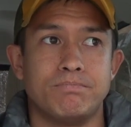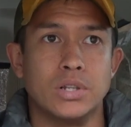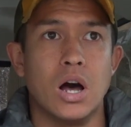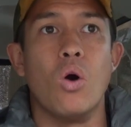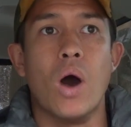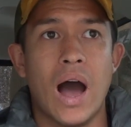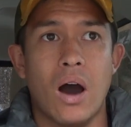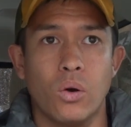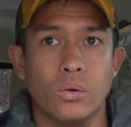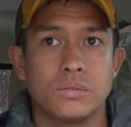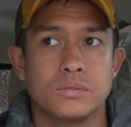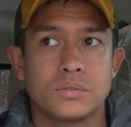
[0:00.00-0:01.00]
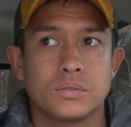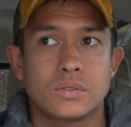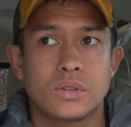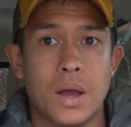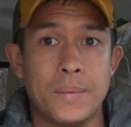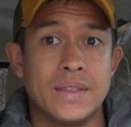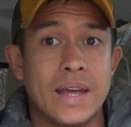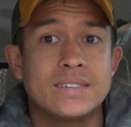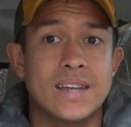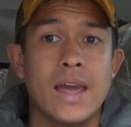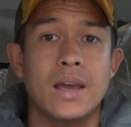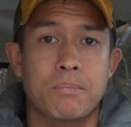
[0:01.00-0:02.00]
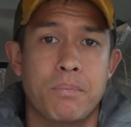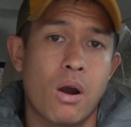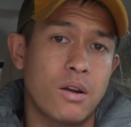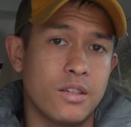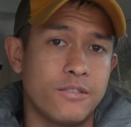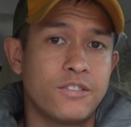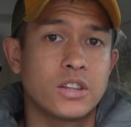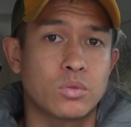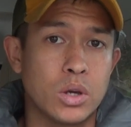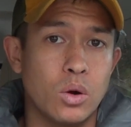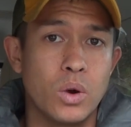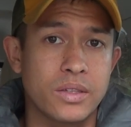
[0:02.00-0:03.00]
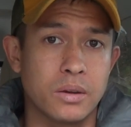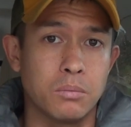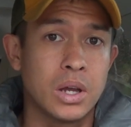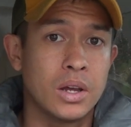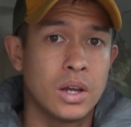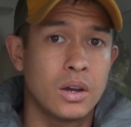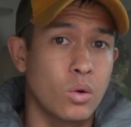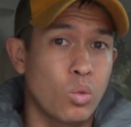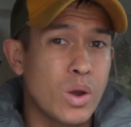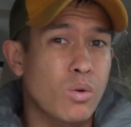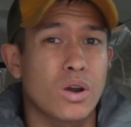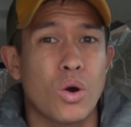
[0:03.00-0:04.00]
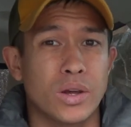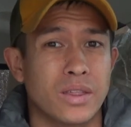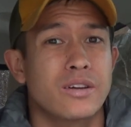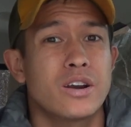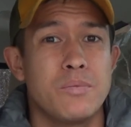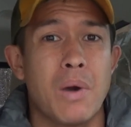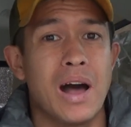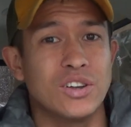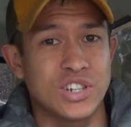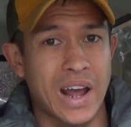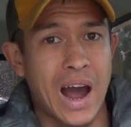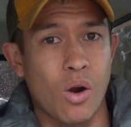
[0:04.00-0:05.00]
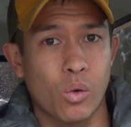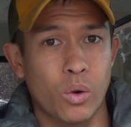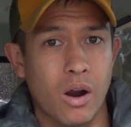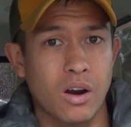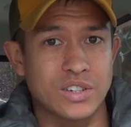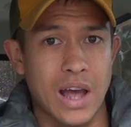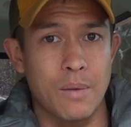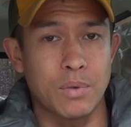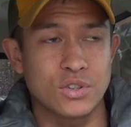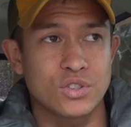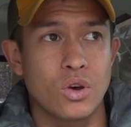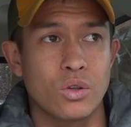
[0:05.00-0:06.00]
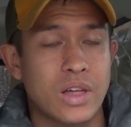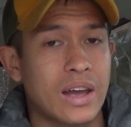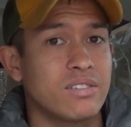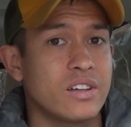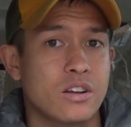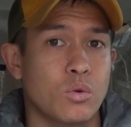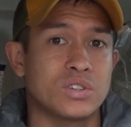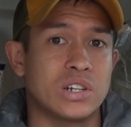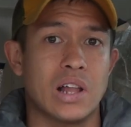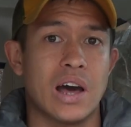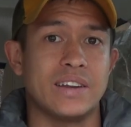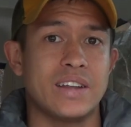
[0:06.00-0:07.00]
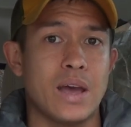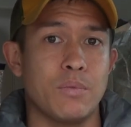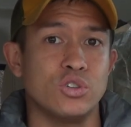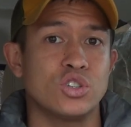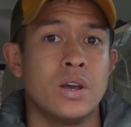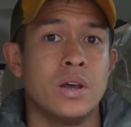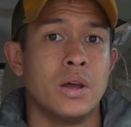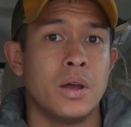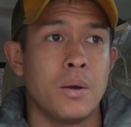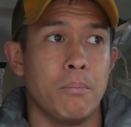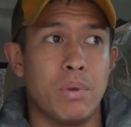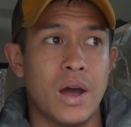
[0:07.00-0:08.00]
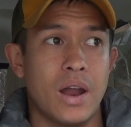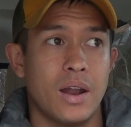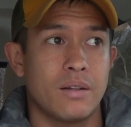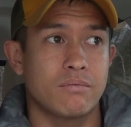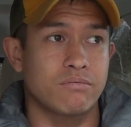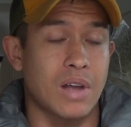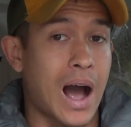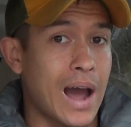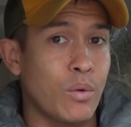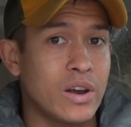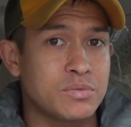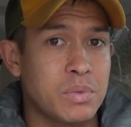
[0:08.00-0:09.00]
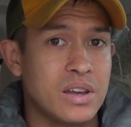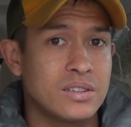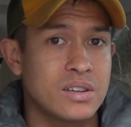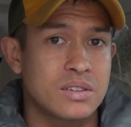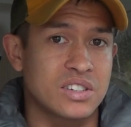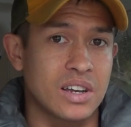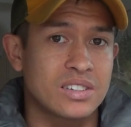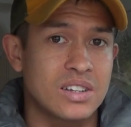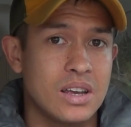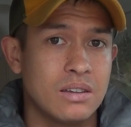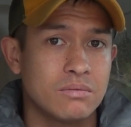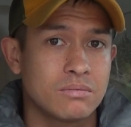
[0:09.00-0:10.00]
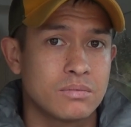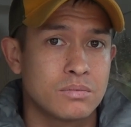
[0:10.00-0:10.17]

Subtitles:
blow out. I mean, they take part of the fifth wheel with them. We were going 30 miles an hour when ours happened, so thankfully there wasn't a lot of damage. But highway speeds, 60,